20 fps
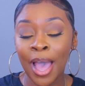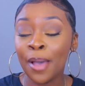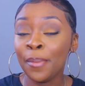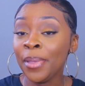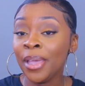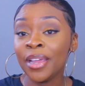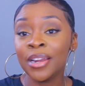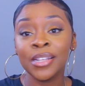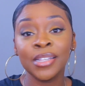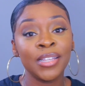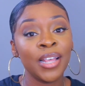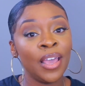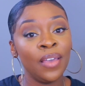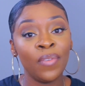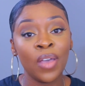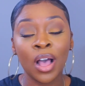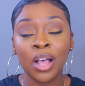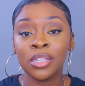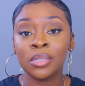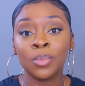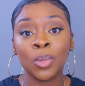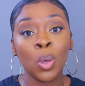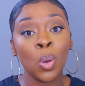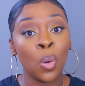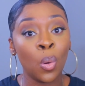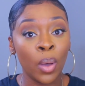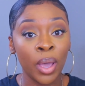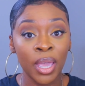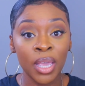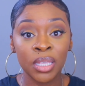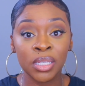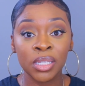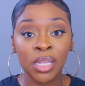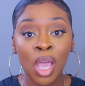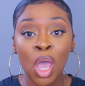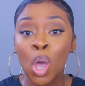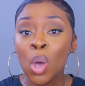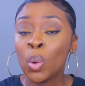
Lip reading: I'm here to save y'all some coins.